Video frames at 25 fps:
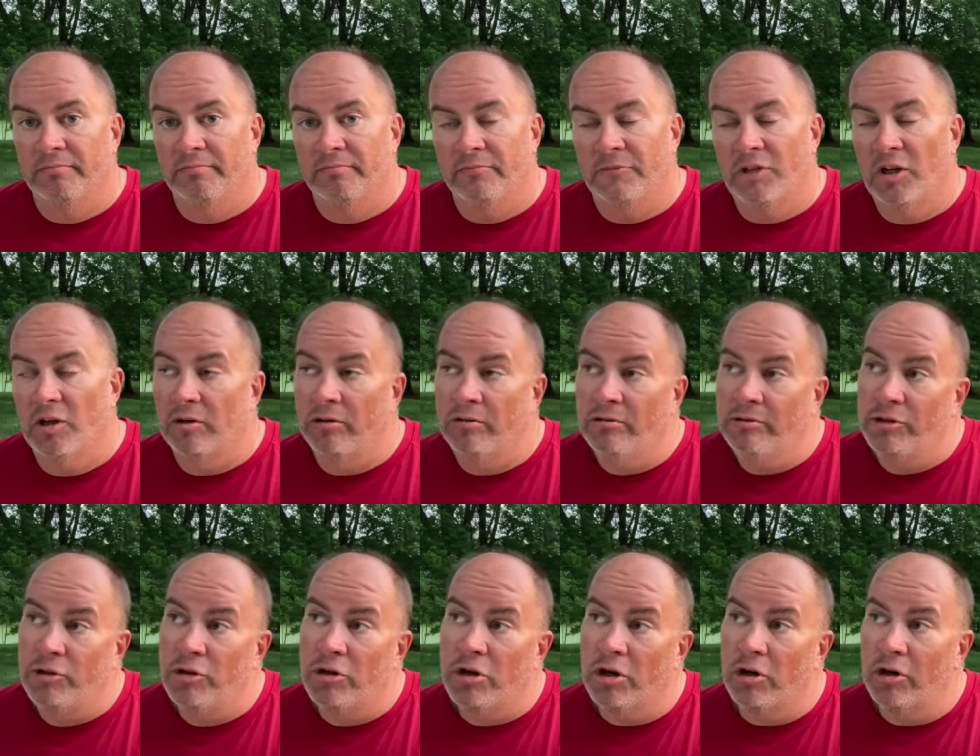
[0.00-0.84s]
You know,
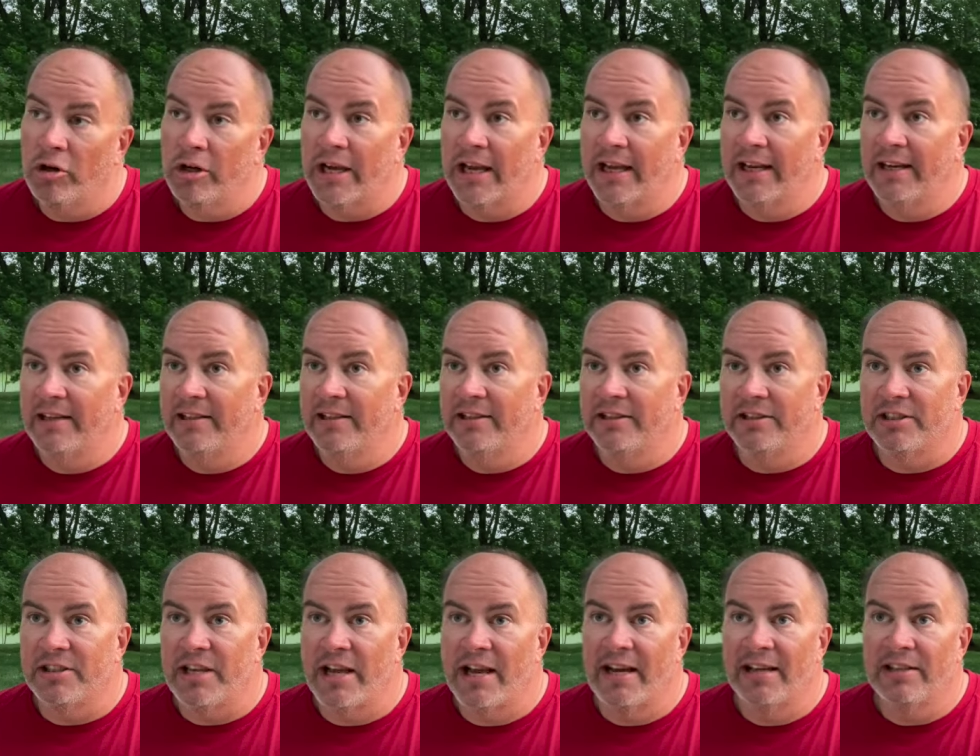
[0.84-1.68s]
you could look at it as
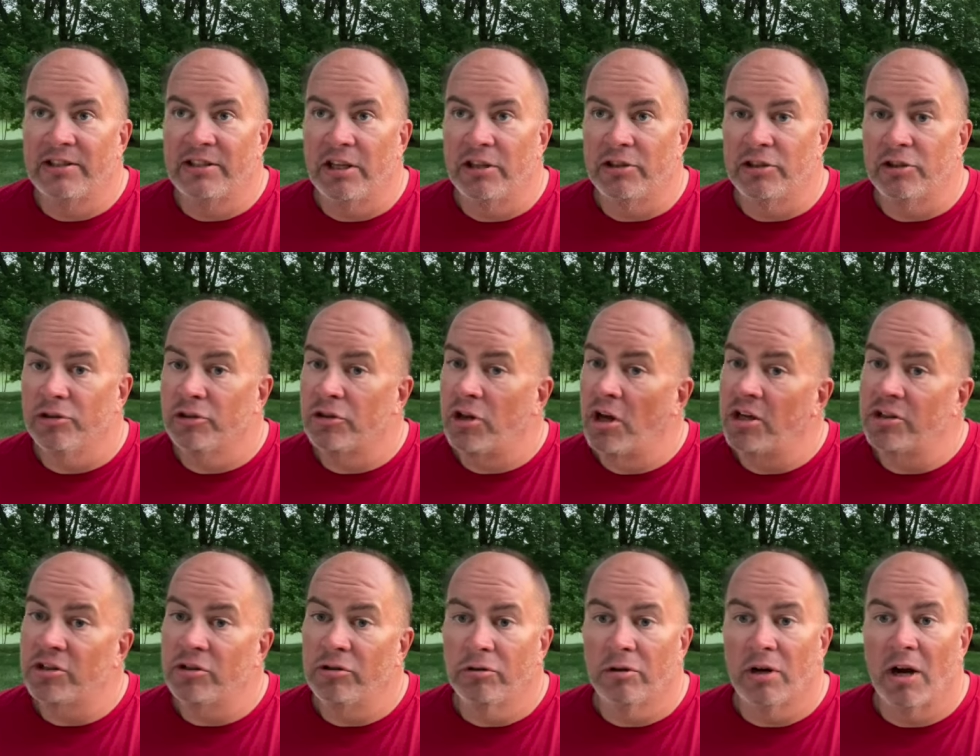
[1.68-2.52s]
the ancestor is
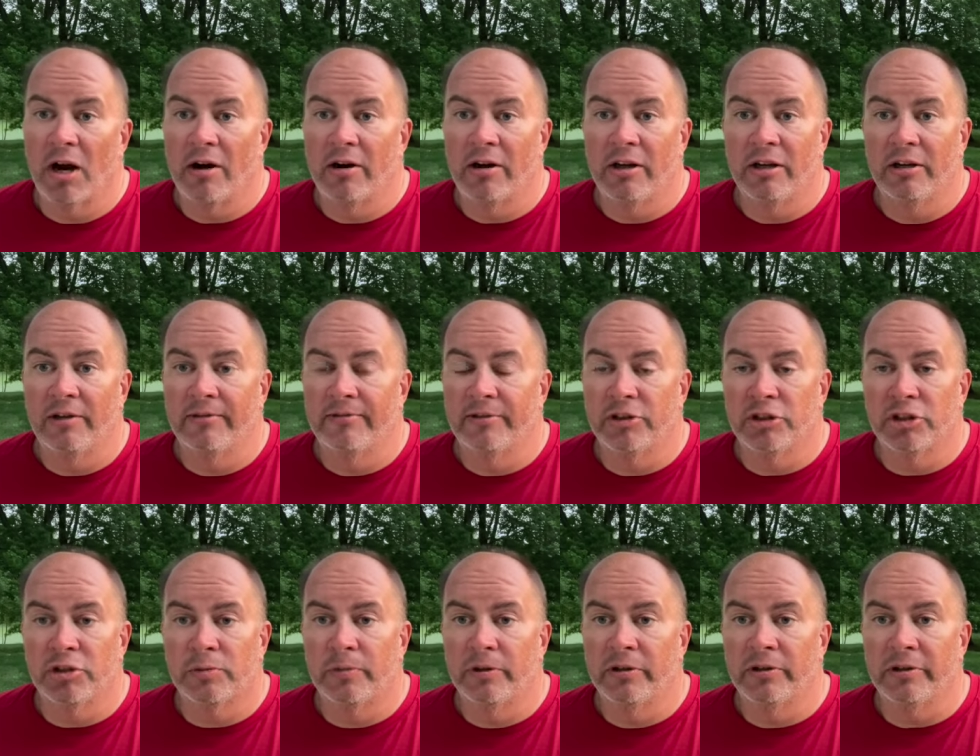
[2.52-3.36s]
also a guardian of your
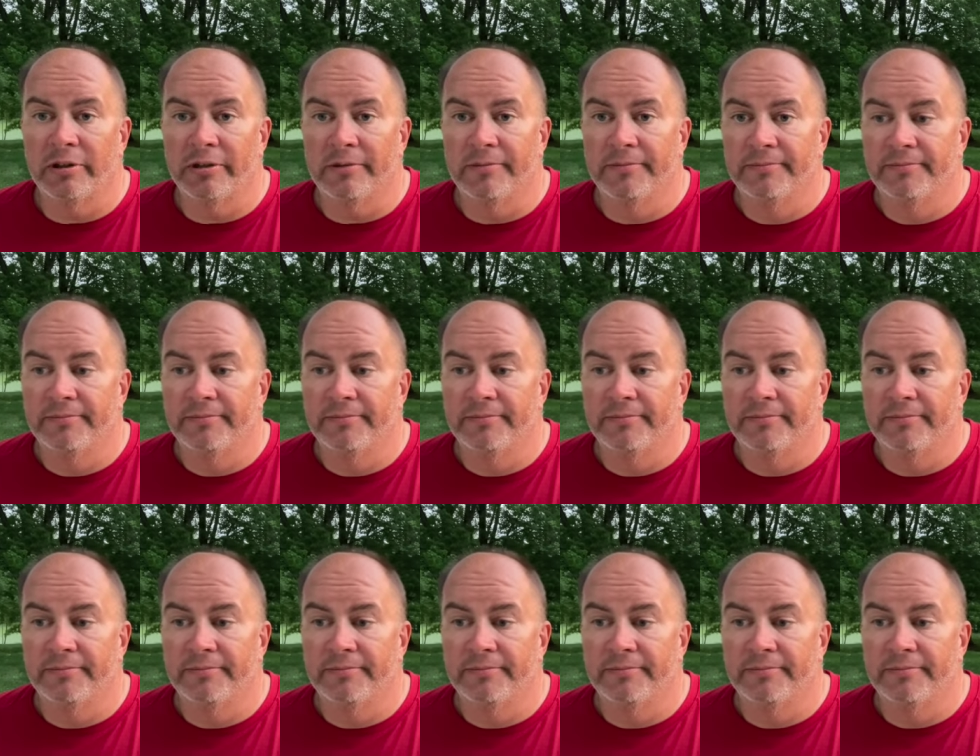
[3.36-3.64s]
spirit.